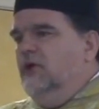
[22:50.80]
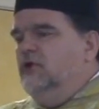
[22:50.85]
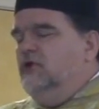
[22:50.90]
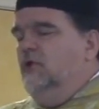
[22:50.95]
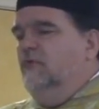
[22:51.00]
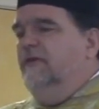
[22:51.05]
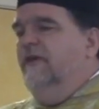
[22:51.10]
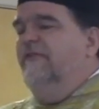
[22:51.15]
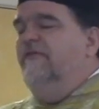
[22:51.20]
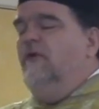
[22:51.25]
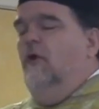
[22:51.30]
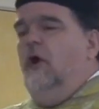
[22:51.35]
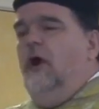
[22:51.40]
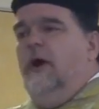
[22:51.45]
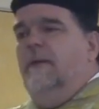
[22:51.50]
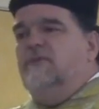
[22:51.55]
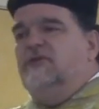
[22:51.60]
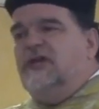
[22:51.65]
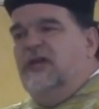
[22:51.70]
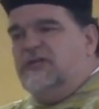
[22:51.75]
To
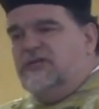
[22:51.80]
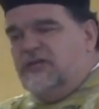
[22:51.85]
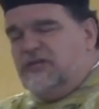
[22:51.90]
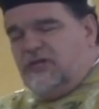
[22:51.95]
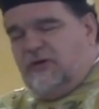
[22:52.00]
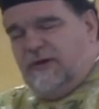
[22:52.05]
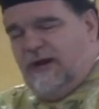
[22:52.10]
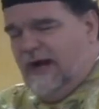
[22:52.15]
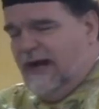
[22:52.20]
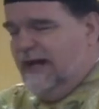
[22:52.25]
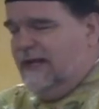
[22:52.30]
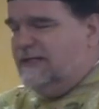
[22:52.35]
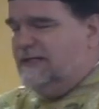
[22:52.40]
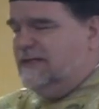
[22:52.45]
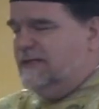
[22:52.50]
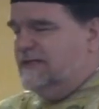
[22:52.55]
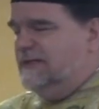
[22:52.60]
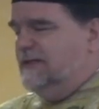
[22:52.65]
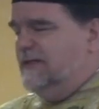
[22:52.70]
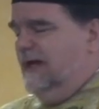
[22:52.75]
reform Jesus
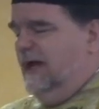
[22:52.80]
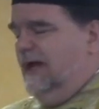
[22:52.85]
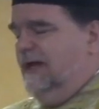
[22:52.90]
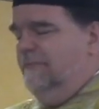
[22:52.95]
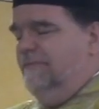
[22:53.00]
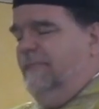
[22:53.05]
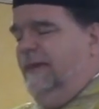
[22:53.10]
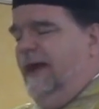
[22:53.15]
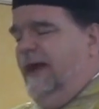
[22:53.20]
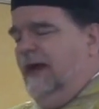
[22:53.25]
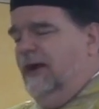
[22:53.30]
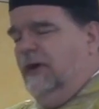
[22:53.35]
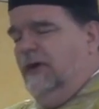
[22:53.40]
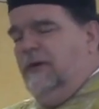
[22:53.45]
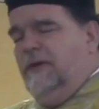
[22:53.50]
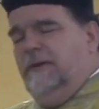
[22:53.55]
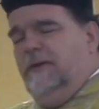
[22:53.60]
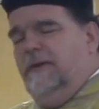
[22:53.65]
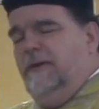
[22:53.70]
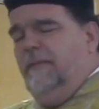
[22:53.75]
Christ and
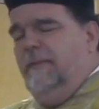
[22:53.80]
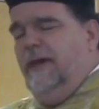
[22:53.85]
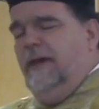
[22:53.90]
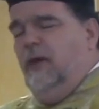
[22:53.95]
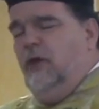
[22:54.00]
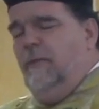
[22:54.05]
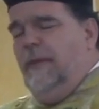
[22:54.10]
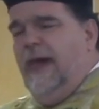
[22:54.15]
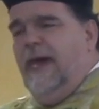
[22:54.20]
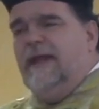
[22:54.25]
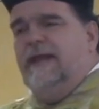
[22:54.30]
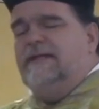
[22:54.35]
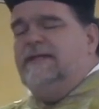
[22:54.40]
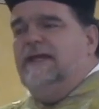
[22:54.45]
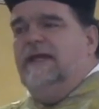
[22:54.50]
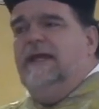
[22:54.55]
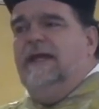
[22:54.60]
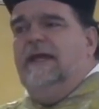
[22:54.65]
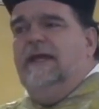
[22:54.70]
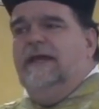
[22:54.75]
male
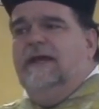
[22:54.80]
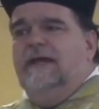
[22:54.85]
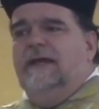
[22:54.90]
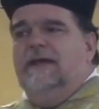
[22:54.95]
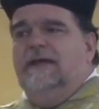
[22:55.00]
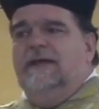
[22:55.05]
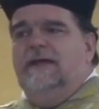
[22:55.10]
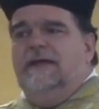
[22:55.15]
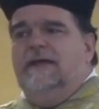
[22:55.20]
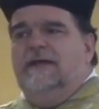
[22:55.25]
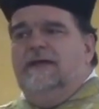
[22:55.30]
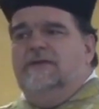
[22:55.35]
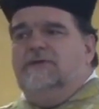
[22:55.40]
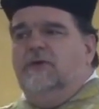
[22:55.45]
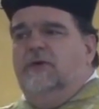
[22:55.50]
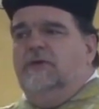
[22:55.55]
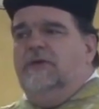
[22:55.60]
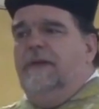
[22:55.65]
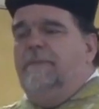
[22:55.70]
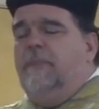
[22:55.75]
humanity is
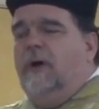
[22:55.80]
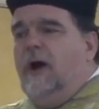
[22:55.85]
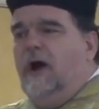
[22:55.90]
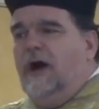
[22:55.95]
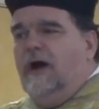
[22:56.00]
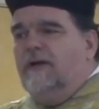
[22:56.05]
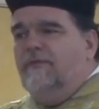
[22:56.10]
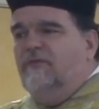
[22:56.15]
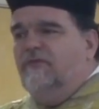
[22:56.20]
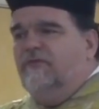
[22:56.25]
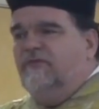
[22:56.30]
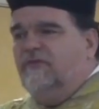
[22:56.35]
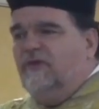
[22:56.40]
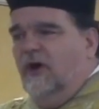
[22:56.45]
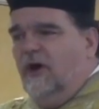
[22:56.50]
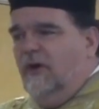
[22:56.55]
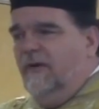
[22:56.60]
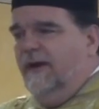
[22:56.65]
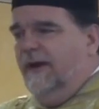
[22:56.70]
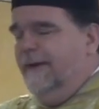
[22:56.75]
only part of the
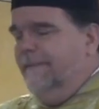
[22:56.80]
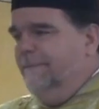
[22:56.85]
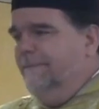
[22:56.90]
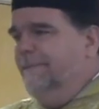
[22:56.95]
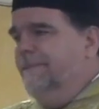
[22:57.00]
story.